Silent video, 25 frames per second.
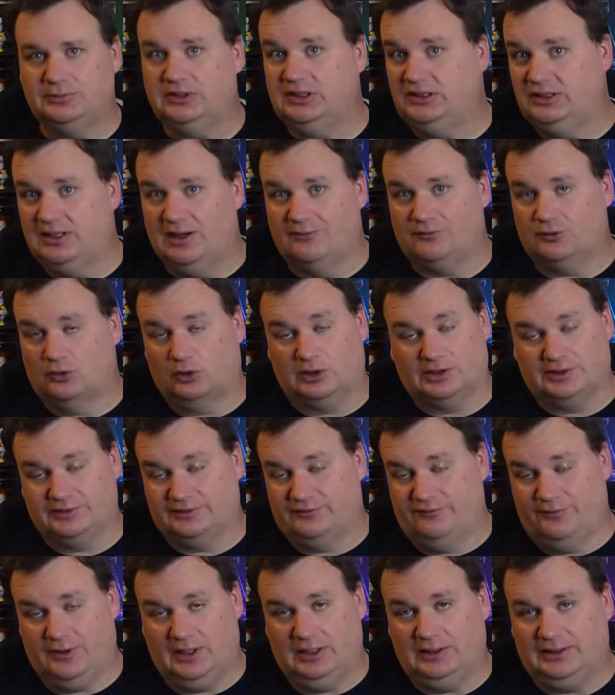He never, or at
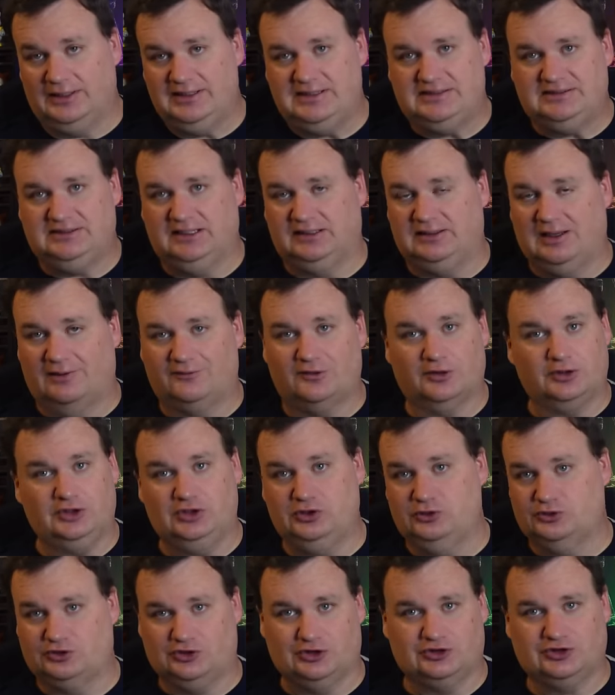the very least, he never
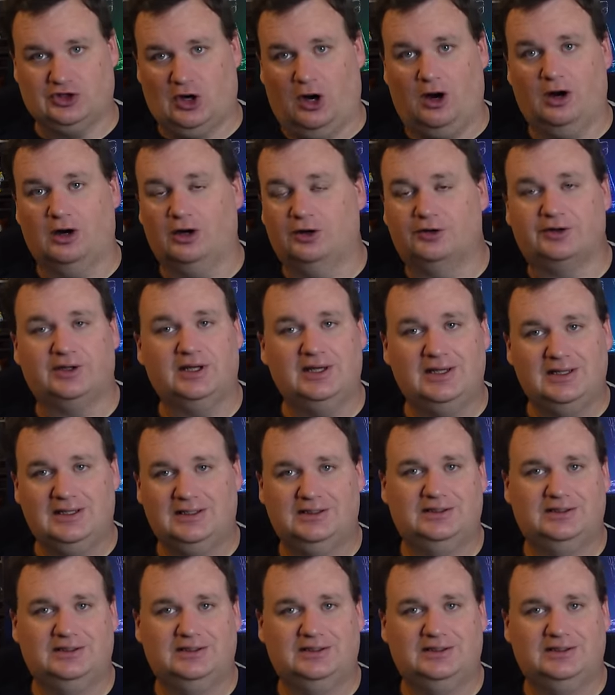used his card